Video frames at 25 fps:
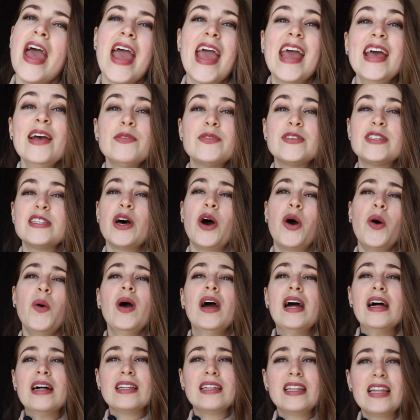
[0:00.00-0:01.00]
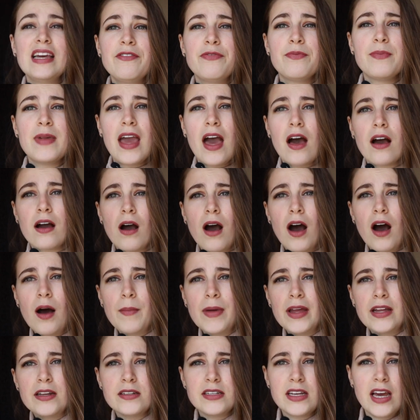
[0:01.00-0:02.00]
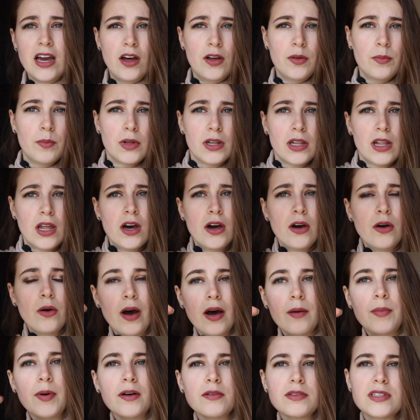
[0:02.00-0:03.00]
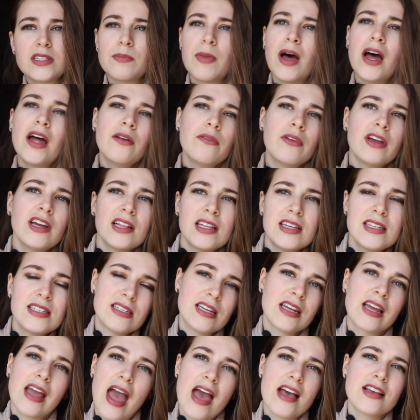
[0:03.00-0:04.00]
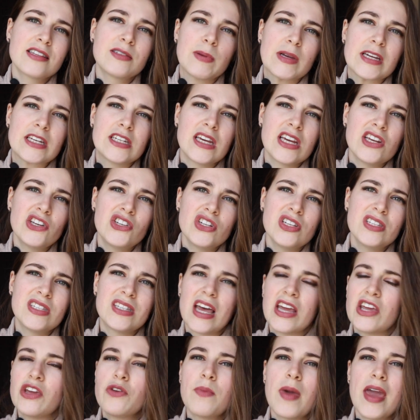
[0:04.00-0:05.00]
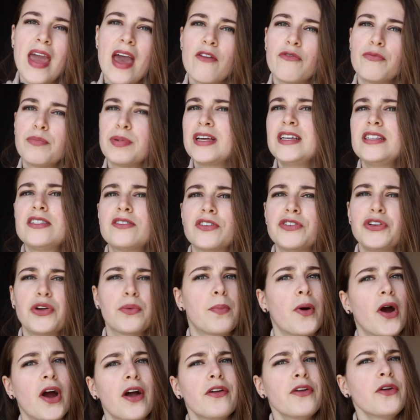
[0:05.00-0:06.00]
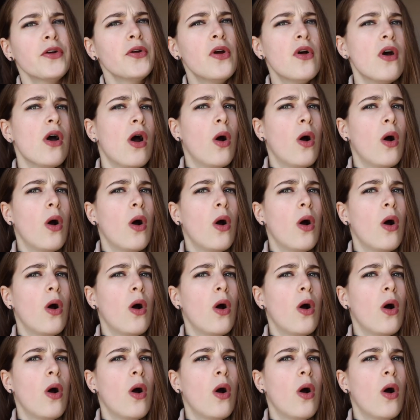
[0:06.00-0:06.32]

If so, leave me a comment down below about some unrealistic expectations that you may have placed on your partner,